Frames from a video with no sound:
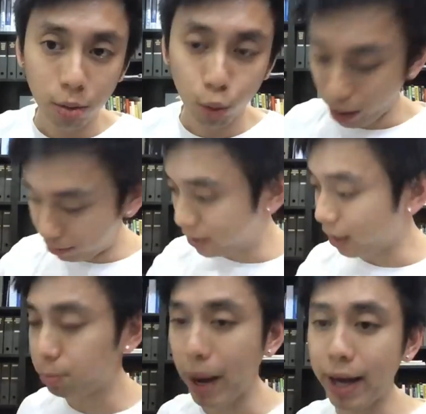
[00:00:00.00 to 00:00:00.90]
would have
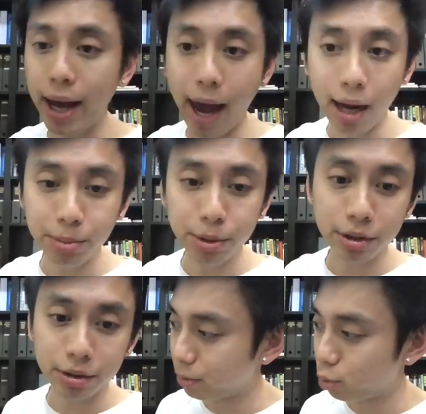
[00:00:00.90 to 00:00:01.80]
6-pack
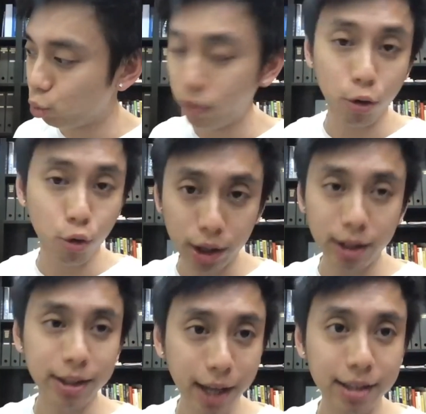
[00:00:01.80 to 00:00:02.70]
abs with a
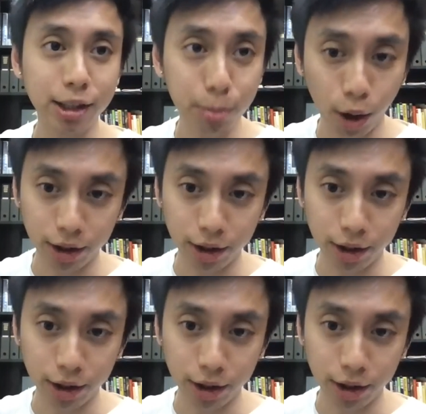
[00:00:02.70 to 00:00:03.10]
really sexy body.